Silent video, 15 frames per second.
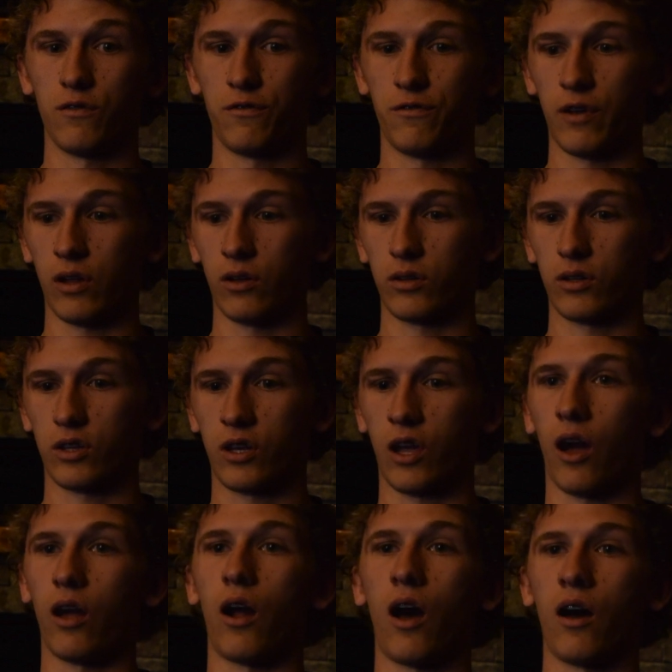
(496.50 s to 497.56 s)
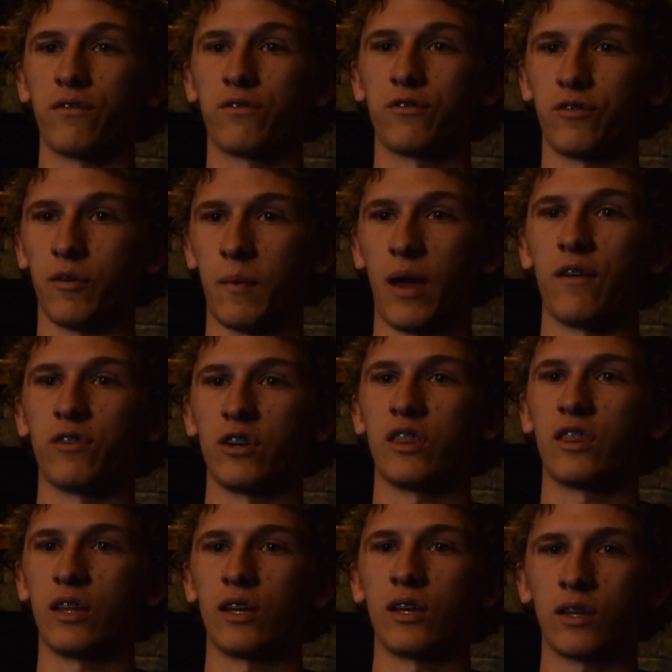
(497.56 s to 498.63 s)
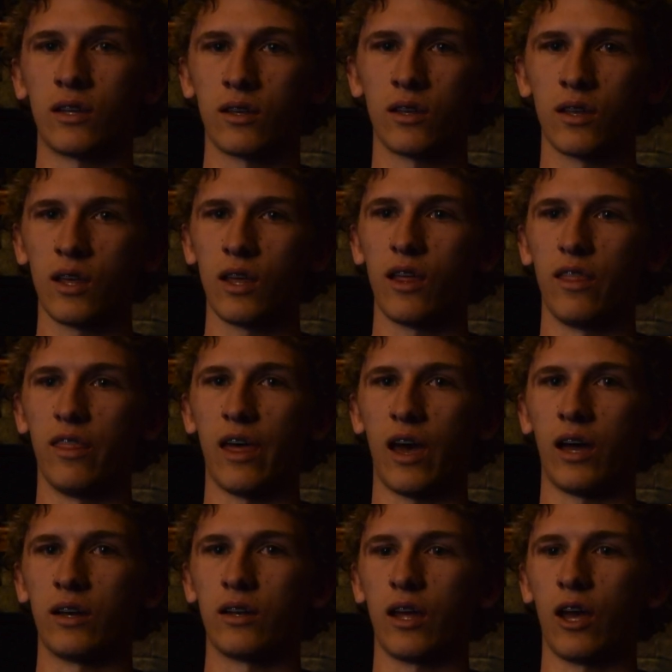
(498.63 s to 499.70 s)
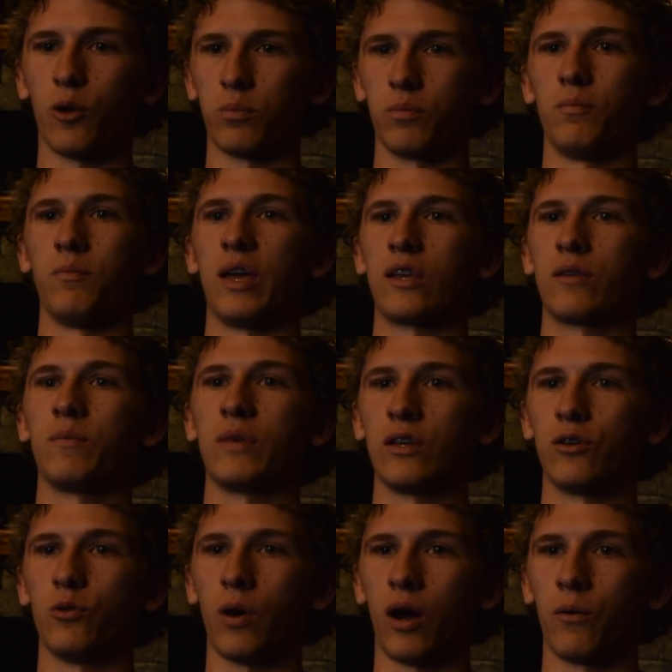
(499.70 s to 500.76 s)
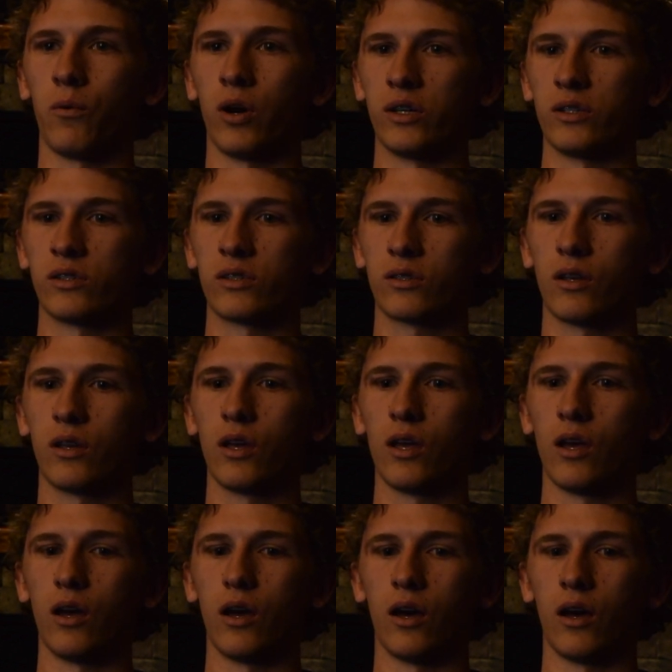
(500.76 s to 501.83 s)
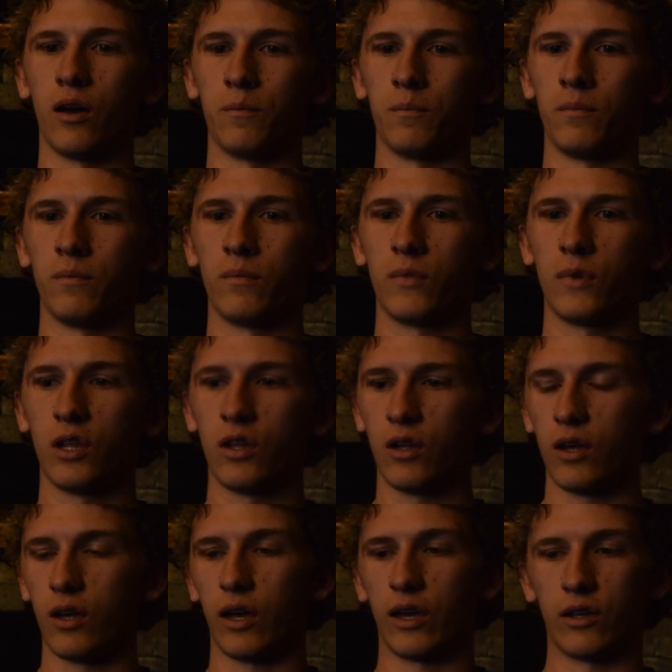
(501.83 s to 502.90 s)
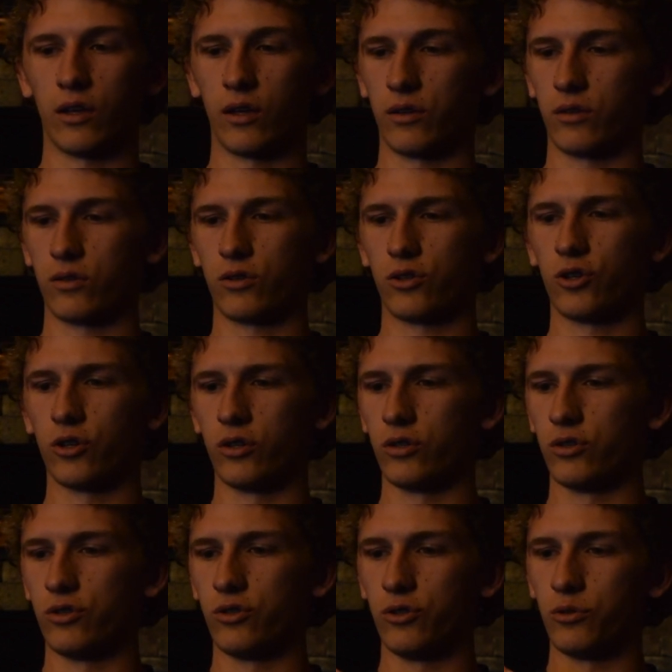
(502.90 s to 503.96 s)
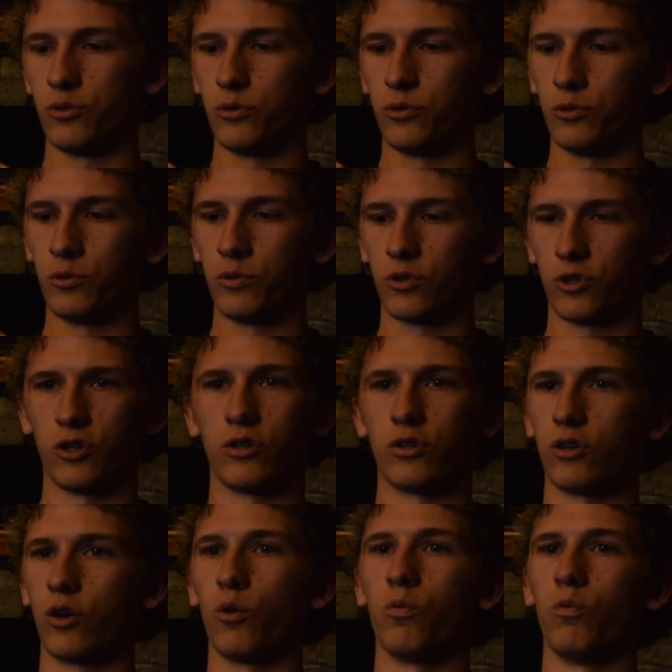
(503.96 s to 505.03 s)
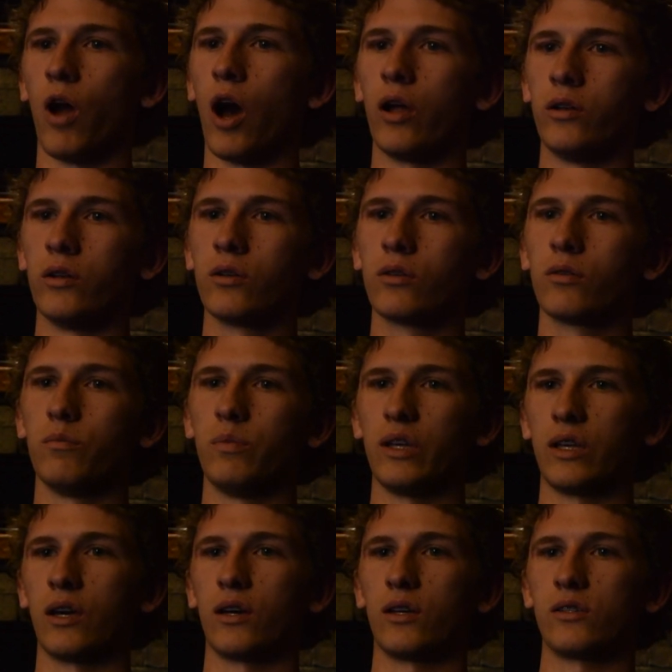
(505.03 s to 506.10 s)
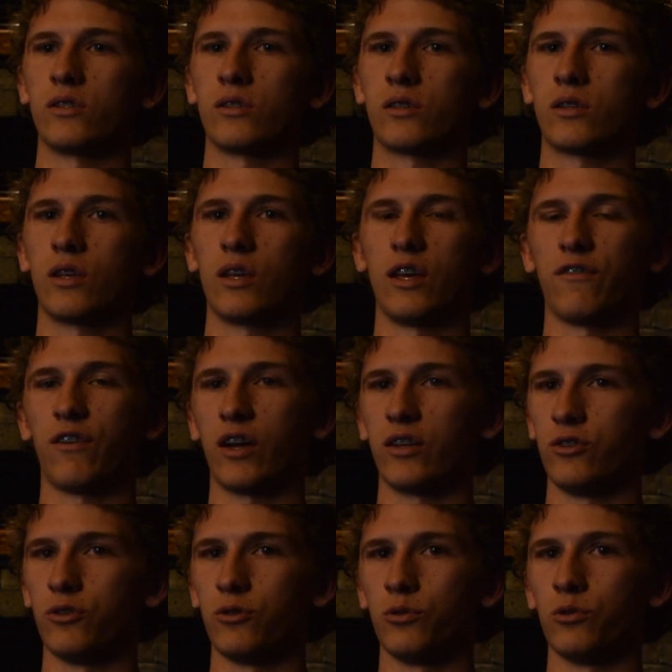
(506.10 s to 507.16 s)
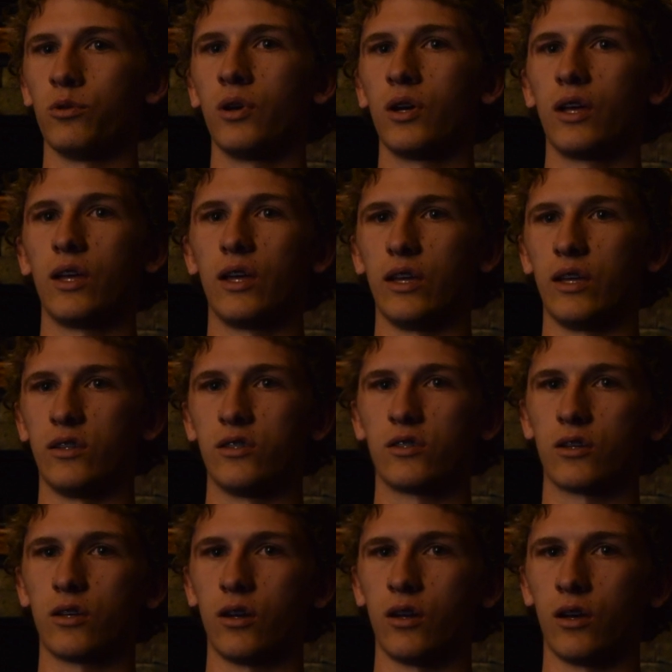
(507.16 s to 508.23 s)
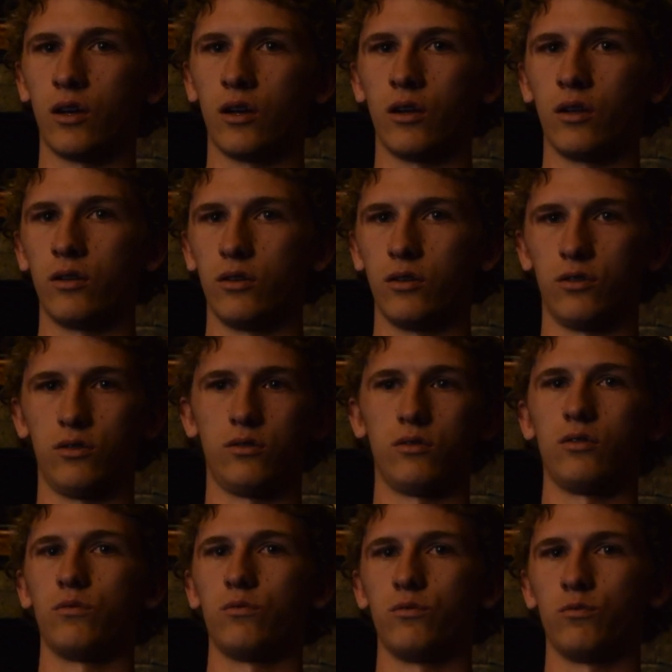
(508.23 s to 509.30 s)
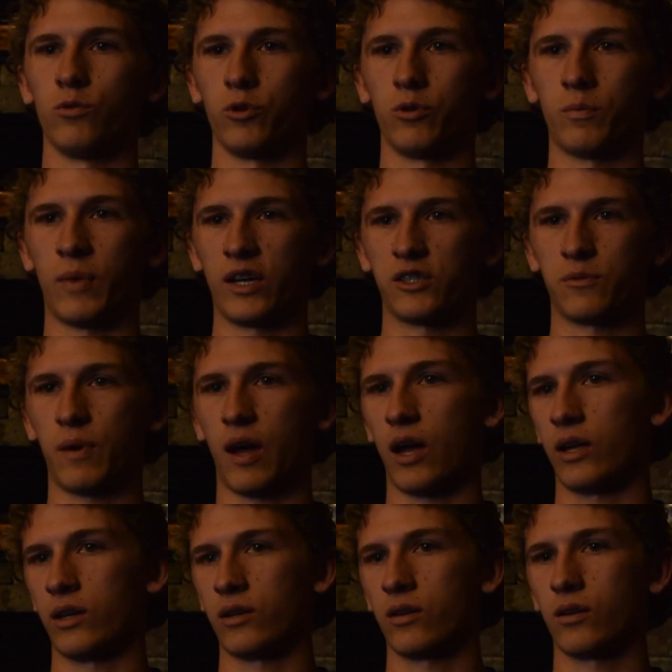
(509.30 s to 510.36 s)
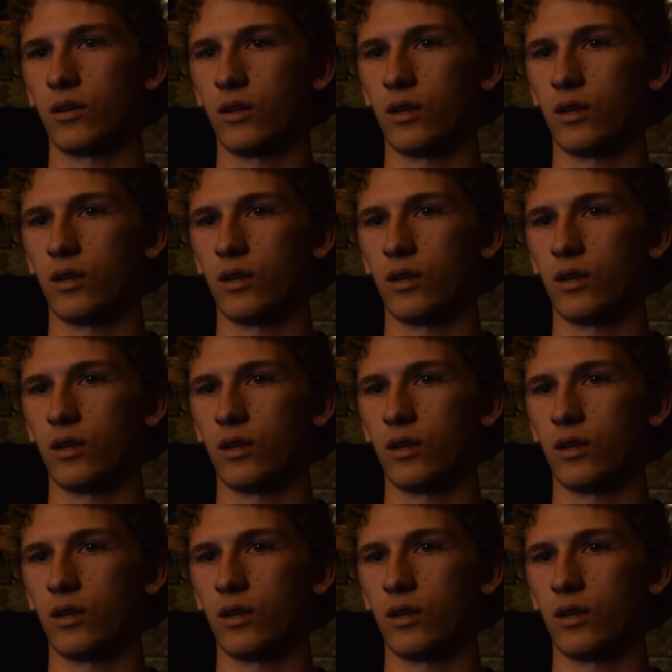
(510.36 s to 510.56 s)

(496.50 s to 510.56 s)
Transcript: felt cut off from everything that helped make me who I was. I couldn't go run because if I do, it's gonna ruin my spine.